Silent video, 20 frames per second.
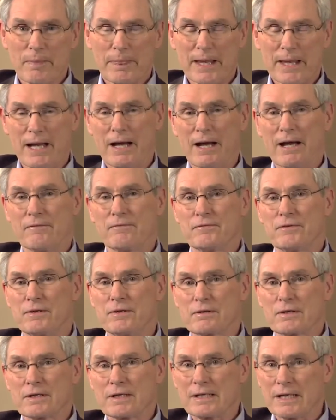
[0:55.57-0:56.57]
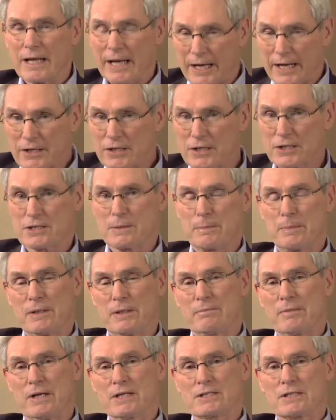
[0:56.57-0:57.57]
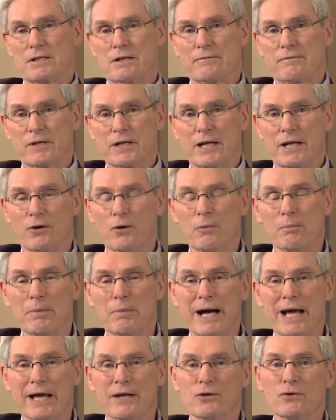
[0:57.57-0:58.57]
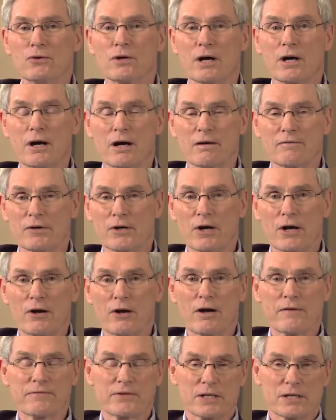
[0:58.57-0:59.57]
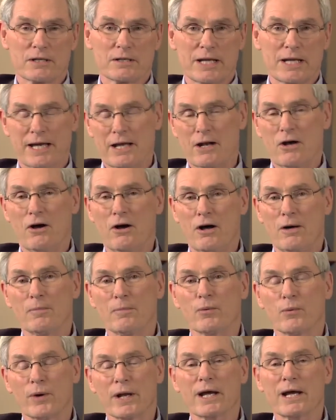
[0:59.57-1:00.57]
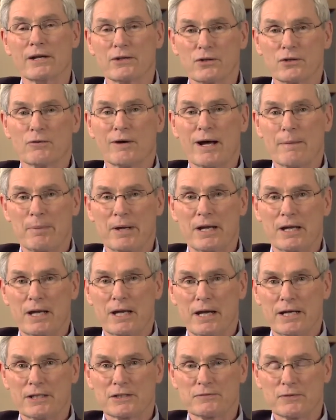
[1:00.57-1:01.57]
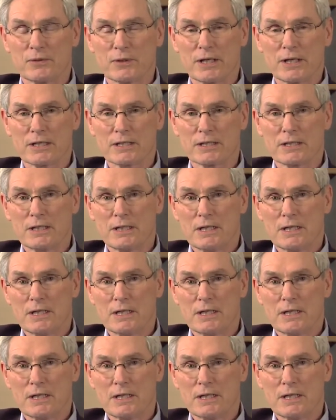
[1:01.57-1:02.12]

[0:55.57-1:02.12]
Now, I've kind of disciplined myself that I don't buy a new car very often at all, but when I do, I pay cash for it.